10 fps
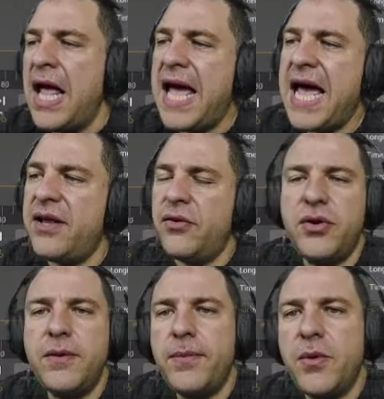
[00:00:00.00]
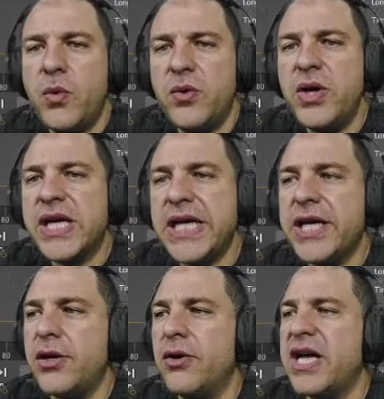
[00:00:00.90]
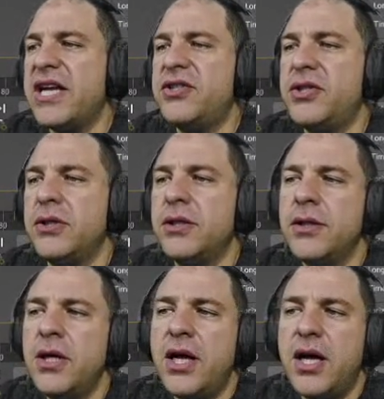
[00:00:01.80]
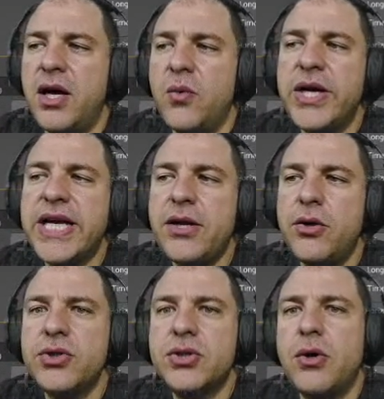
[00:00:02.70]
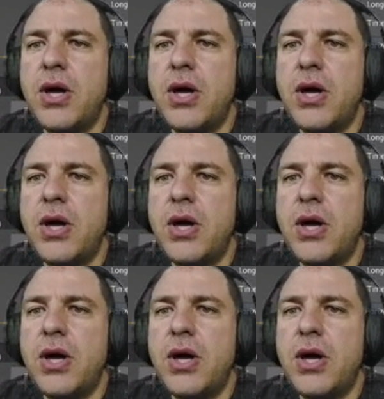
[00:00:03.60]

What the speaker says: and when we click location, we can also